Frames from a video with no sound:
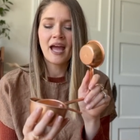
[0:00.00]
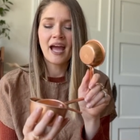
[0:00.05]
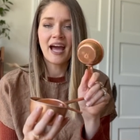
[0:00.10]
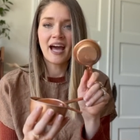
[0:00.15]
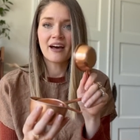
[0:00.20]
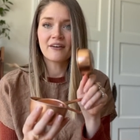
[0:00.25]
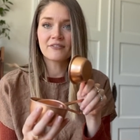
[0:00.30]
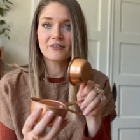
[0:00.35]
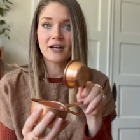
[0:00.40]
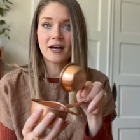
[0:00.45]

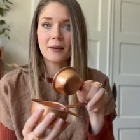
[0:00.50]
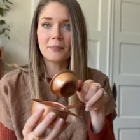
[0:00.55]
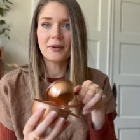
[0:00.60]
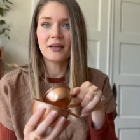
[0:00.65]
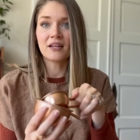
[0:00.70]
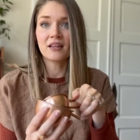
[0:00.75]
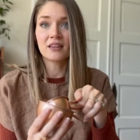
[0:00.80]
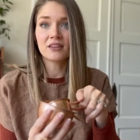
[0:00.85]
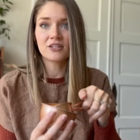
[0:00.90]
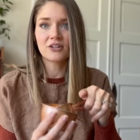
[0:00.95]
half cup,
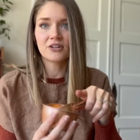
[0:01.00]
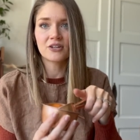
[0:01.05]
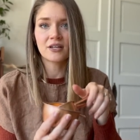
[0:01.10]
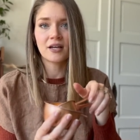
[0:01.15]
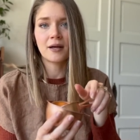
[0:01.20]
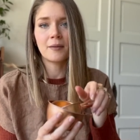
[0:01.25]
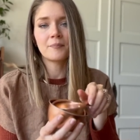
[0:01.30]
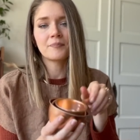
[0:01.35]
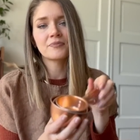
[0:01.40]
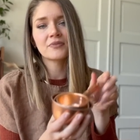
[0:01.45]
and a third
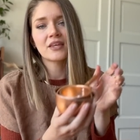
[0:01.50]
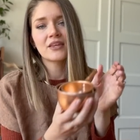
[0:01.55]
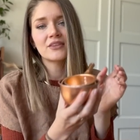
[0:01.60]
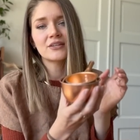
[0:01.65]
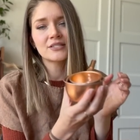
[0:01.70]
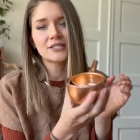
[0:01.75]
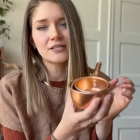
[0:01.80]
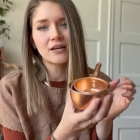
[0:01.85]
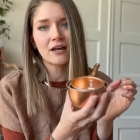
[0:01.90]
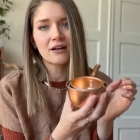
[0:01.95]
cup.
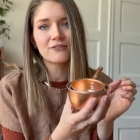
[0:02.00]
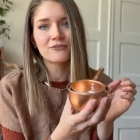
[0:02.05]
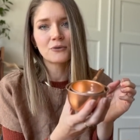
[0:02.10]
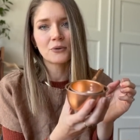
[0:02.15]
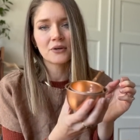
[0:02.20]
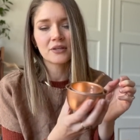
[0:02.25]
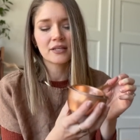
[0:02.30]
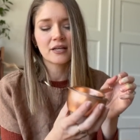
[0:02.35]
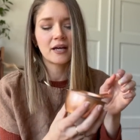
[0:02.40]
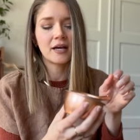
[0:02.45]
There's not a
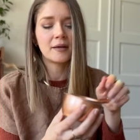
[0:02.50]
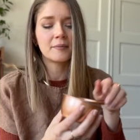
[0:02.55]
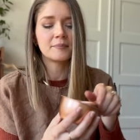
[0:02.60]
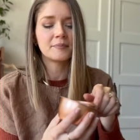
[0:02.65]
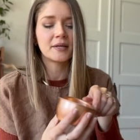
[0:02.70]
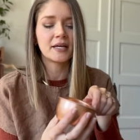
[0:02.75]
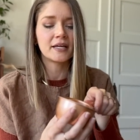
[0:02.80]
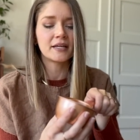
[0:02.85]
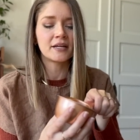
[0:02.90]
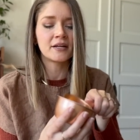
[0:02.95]
fourth cup,
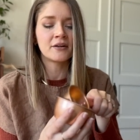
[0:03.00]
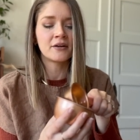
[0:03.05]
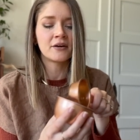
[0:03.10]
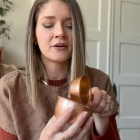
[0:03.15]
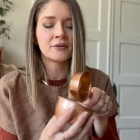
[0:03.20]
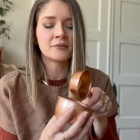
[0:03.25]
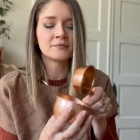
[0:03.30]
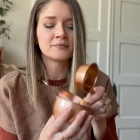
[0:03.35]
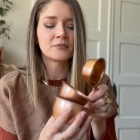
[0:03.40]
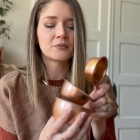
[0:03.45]
but you
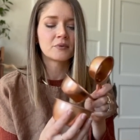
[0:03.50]
know,